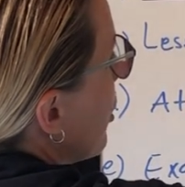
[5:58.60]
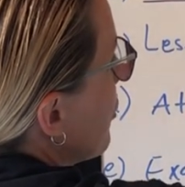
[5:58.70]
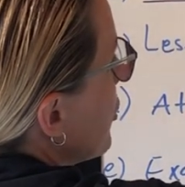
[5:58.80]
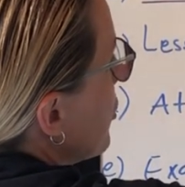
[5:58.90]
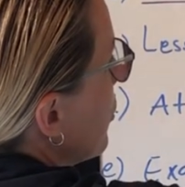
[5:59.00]
have
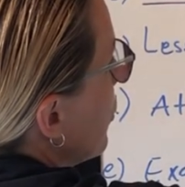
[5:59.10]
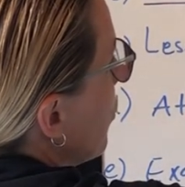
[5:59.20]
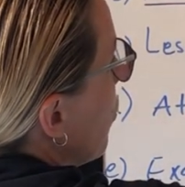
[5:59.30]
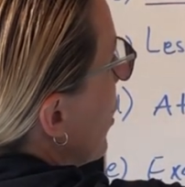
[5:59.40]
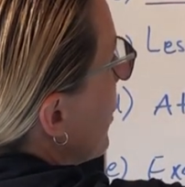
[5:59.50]
to do
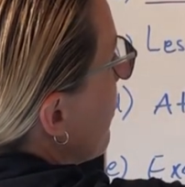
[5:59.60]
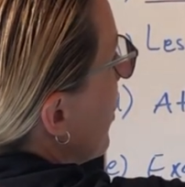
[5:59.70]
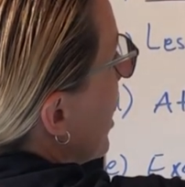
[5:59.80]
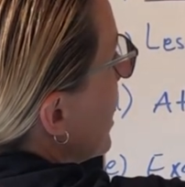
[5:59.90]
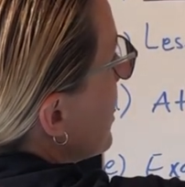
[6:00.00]
1
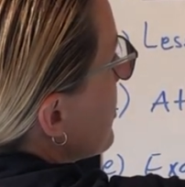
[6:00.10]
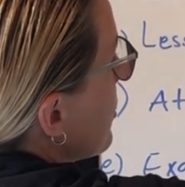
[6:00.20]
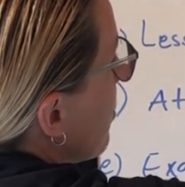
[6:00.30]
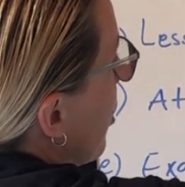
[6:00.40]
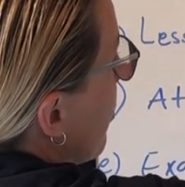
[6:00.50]
minus
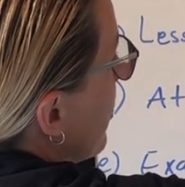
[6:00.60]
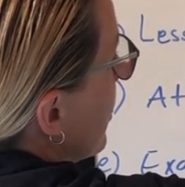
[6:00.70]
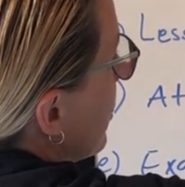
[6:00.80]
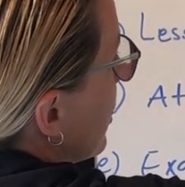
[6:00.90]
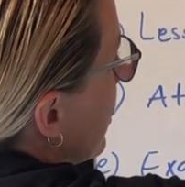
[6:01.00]
the
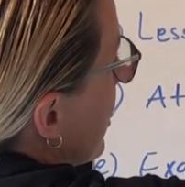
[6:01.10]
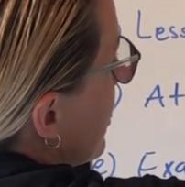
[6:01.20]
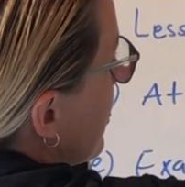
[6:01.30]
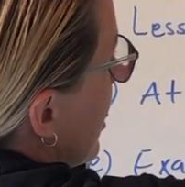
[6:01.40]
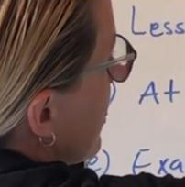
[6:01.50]
probability that
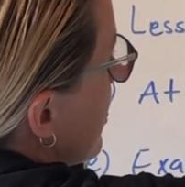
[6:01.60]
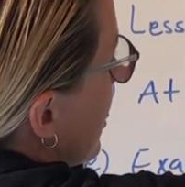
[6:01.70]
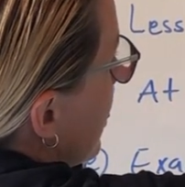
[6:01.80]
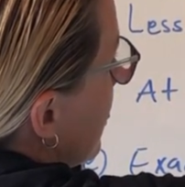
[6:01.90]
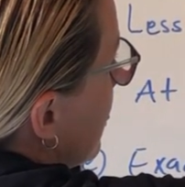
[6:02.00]
it's less
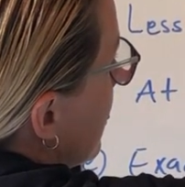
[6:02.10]
than.